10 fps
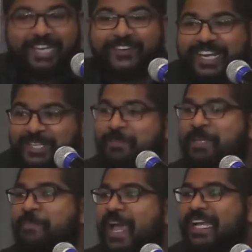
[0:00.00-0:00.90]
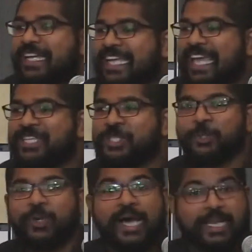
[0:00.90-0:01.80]
Great to be back again
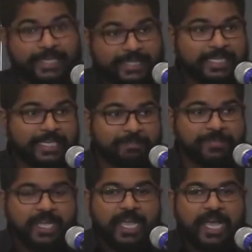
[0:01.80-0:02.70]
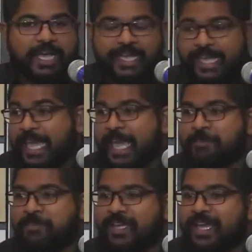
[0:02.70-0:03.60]
to Litcom
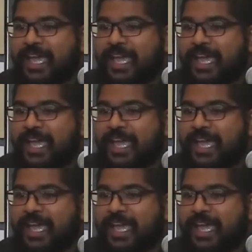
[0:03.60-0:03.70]
AM.